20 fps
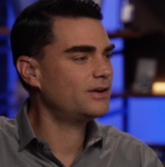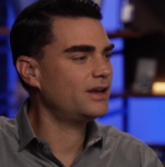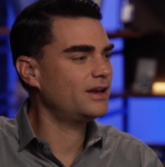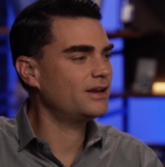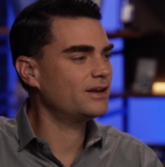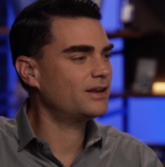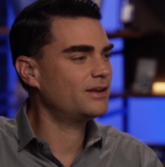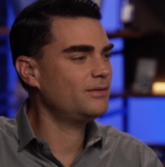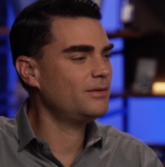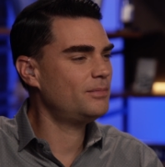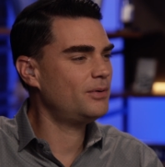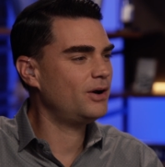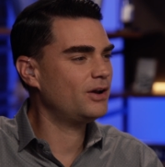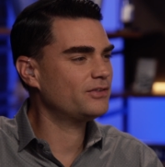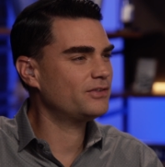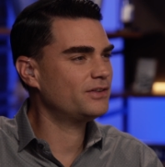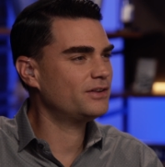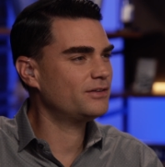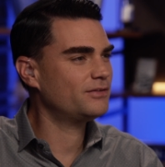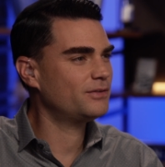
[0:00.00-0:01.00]
Okay, can we
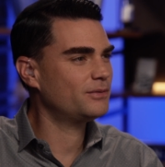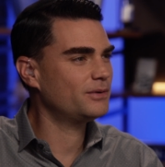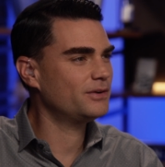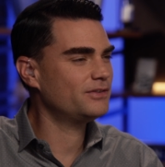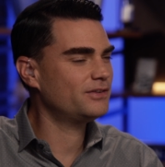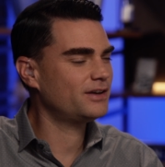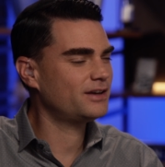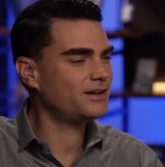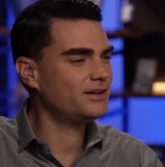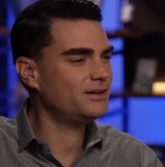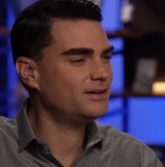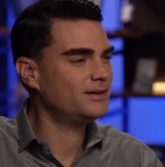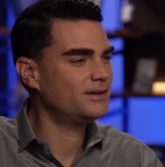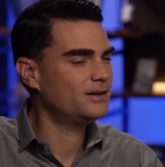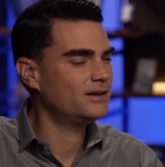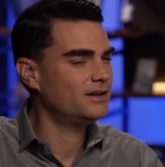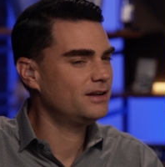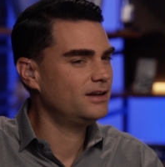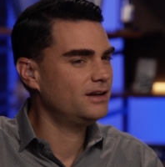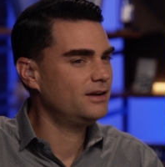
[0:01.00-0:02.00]
pause it there for one second?
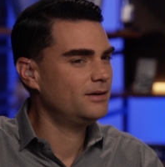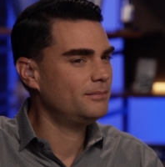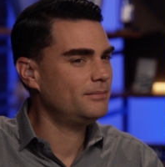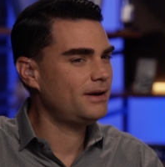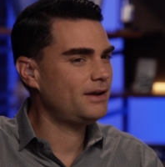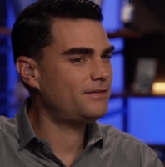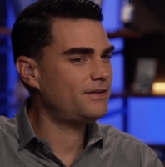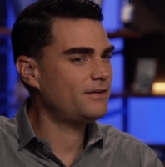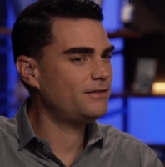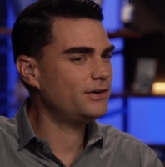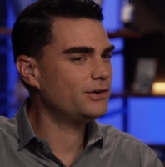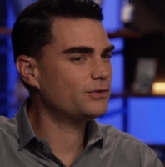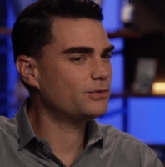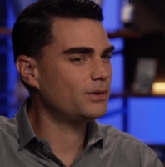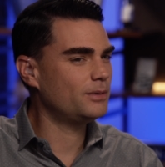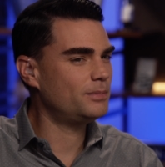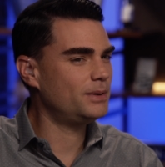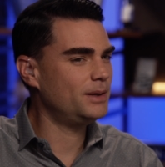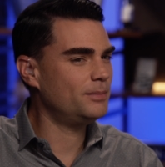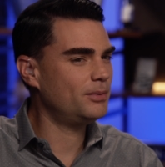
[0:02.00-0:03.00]
My favorite is
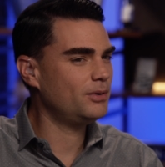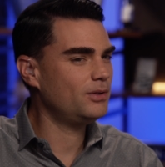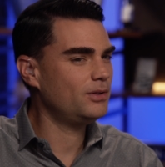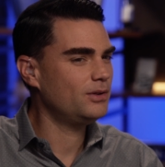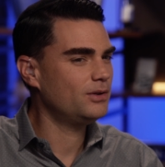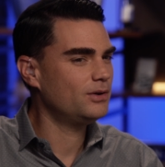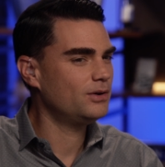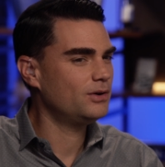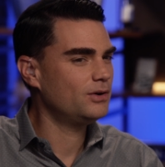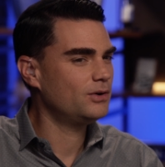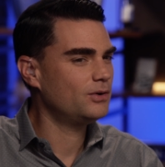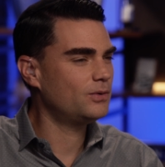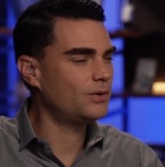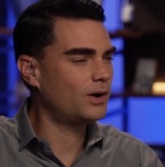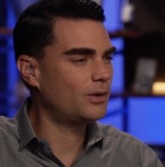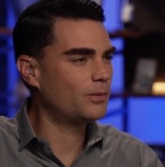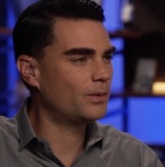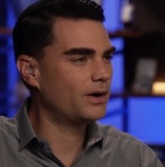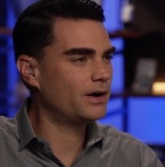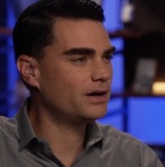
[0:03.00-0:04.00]
when people who
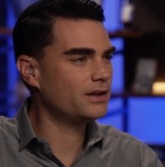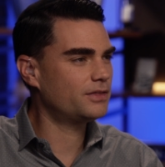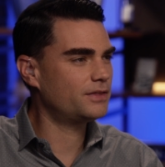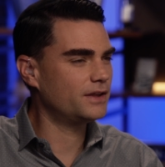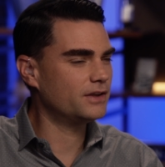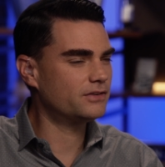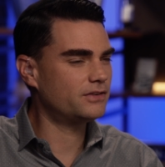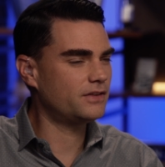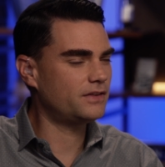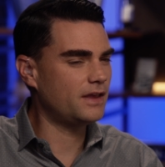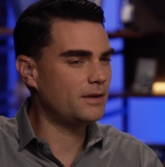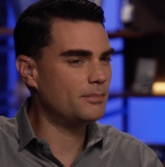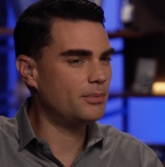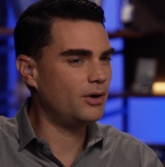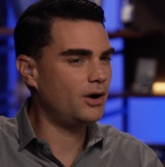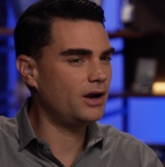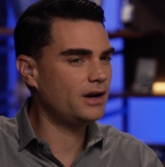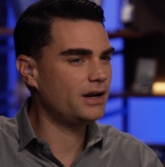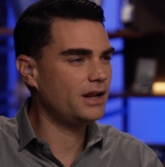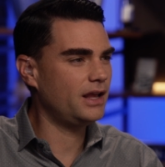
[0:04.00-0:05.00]
are wearing things that they
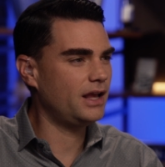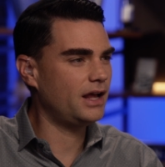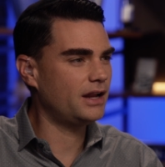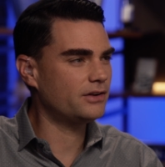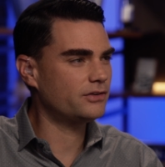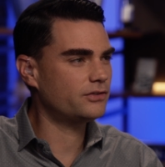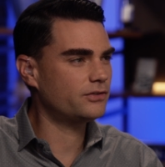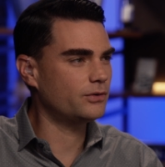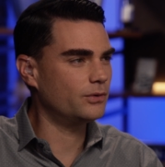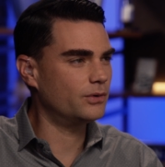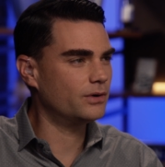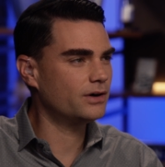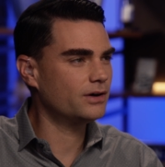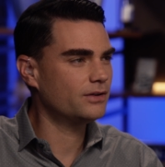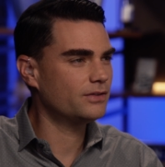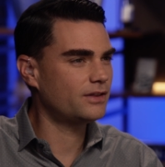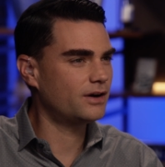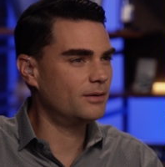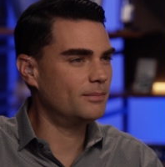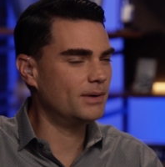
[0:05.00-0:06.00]
bought at a
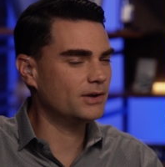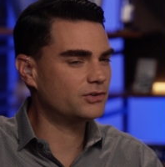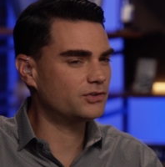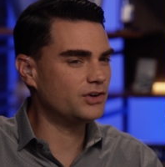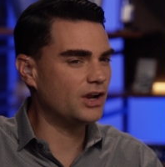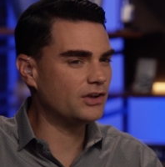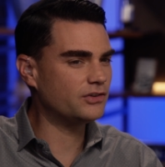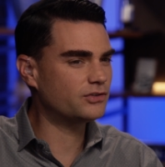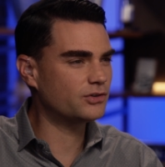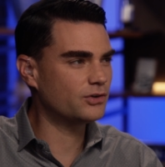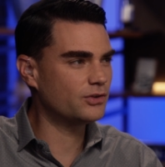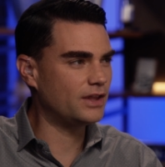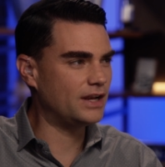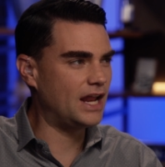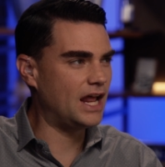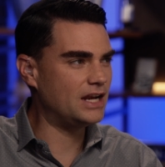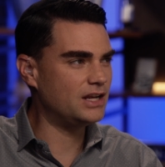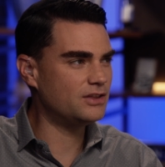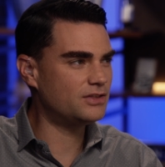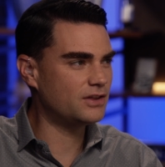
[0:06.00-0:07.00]
store that are much nicer
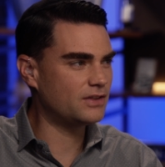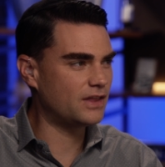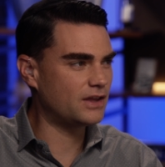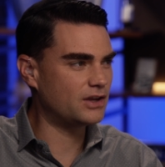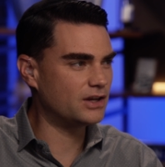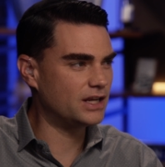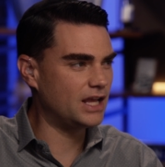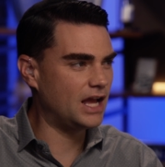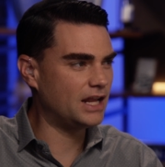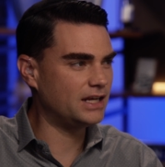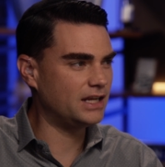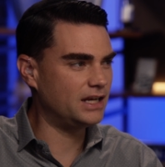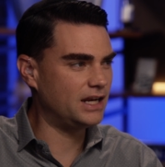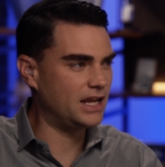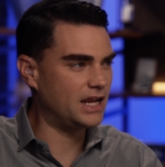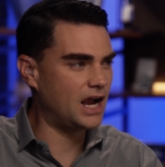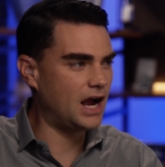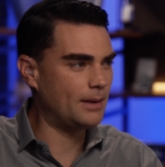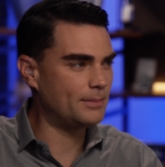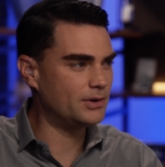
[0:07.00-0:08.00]
than anything they could get in
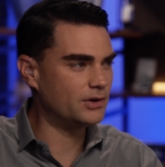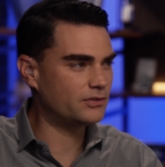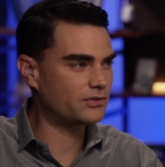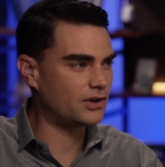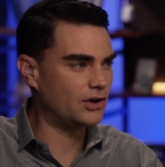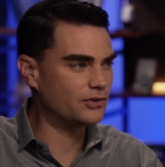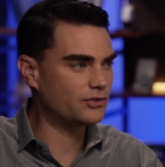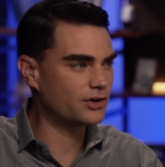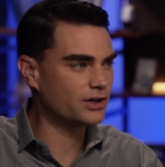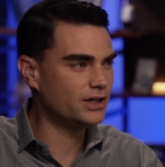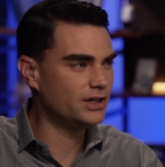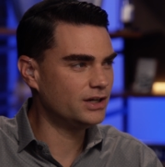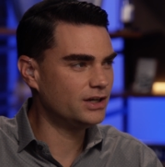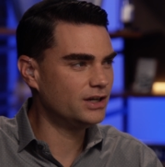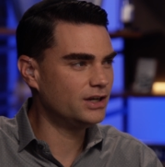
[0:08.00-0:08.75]
a communist country